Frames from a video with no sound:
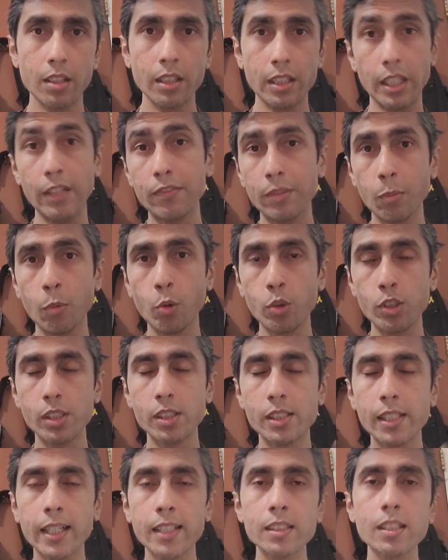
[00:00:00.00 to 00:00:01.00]
if the motion
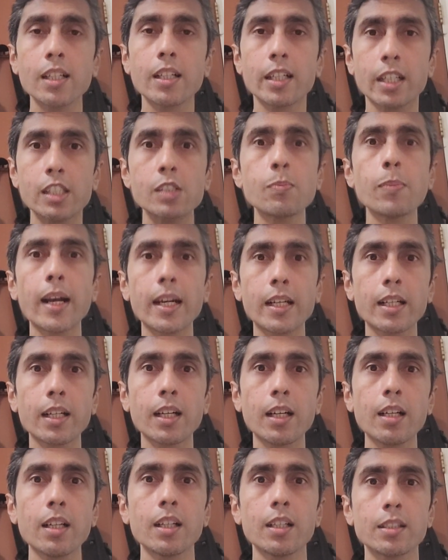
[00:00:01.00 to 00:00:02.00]
stands, is
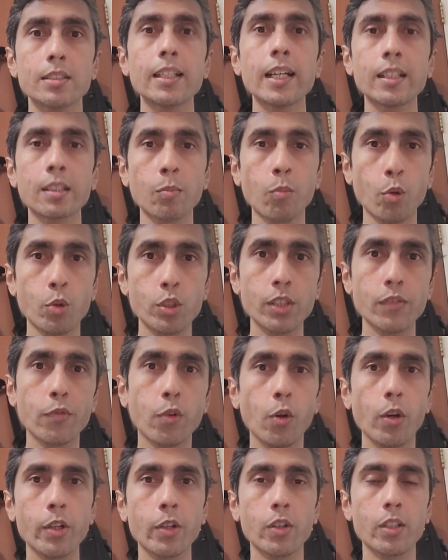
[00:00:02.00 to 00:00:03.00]
better than the motion
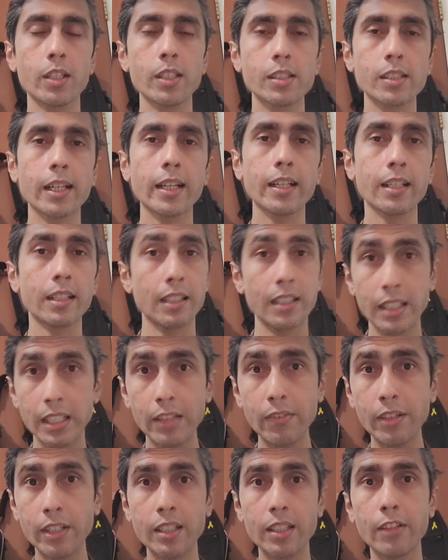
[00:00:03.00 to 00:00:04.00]
falling on their side,
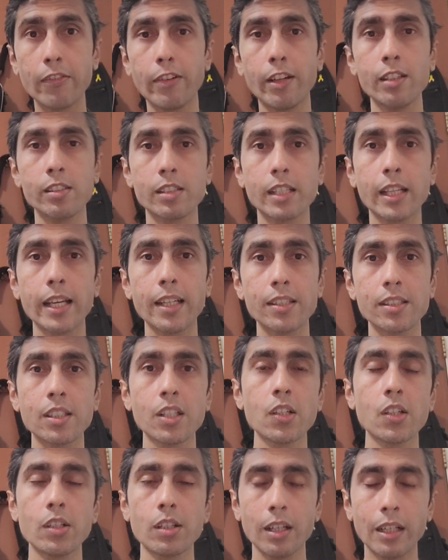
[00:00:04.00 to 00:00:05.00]
even in the worst case.
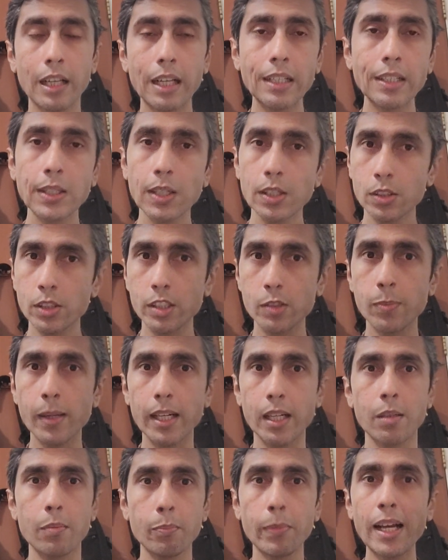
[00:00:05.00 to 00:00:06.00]
Okay, so it's
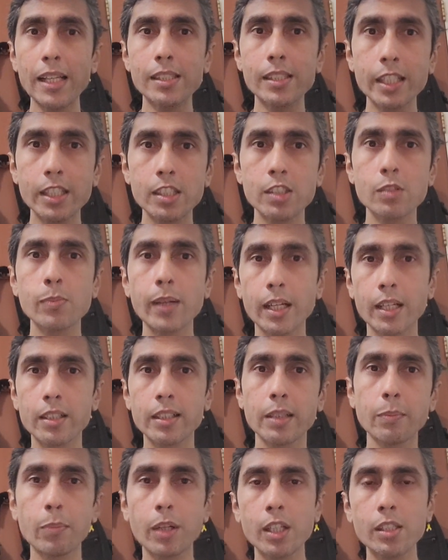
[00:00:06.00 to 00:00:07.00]
better. Best case is better
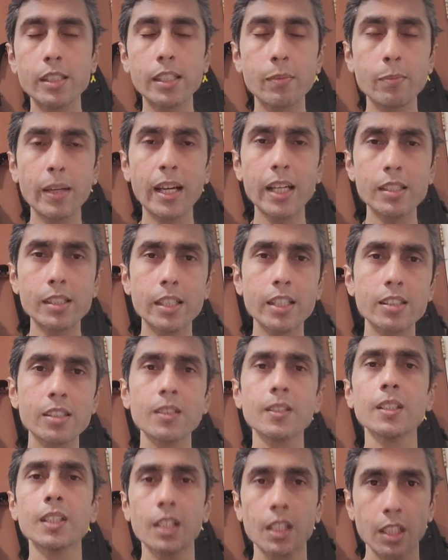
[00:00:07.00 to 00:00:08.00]
than the best case.
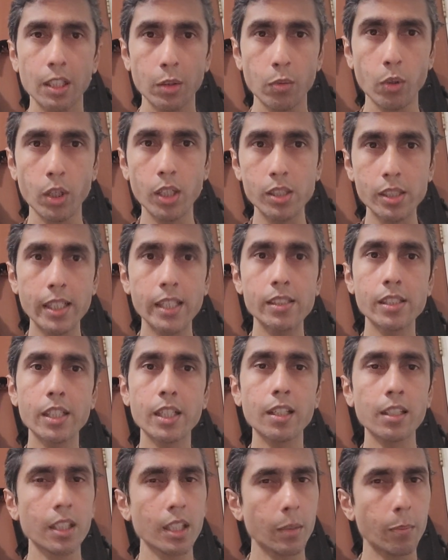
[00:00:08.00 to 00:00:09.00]
Worst case
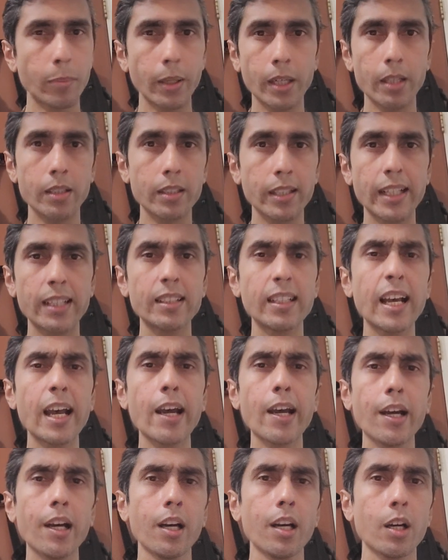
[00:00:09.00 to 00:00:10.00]
here better than
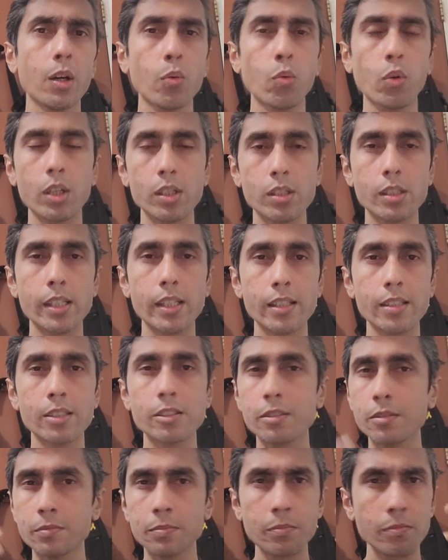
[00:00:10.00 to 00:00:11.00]
their worst
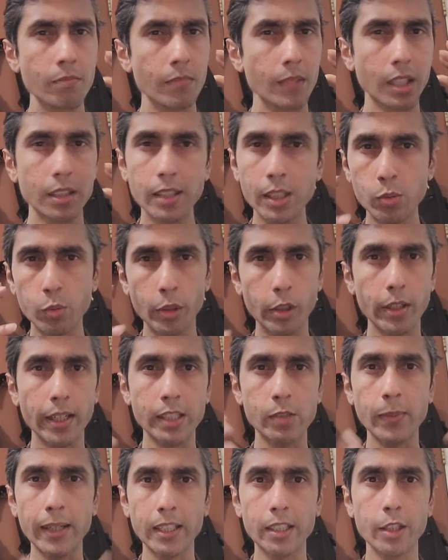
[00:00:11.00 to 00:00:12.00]
case. That's what you're
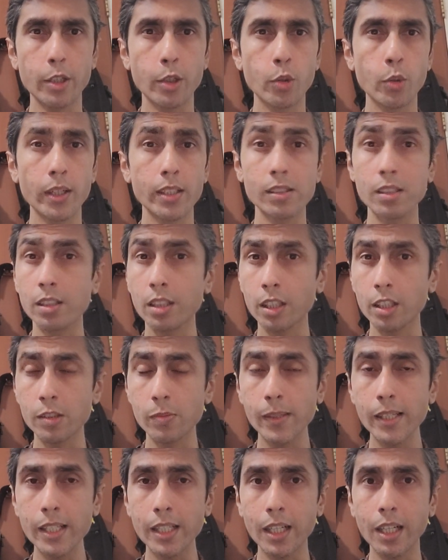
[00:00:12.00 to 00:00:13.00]
expected to do as a third
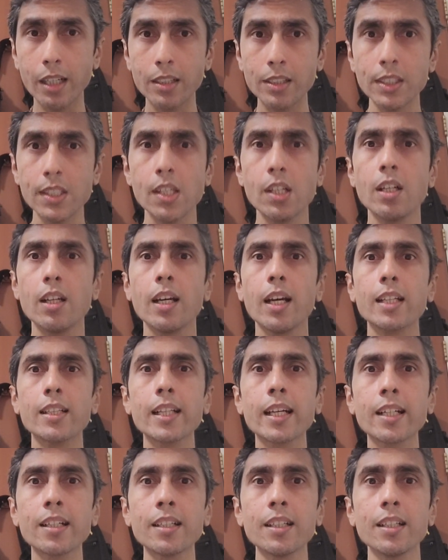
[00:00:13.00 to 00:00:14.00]
speaker. And
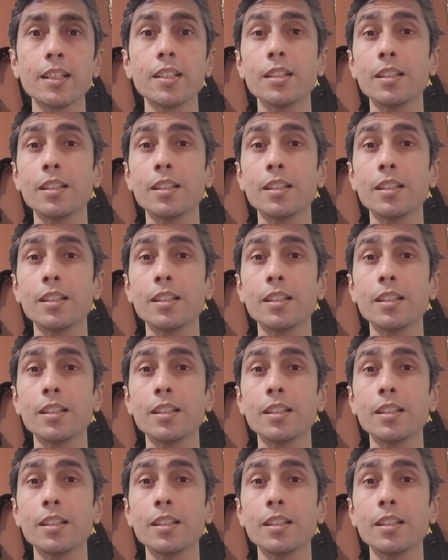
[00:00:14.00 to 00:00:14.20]
then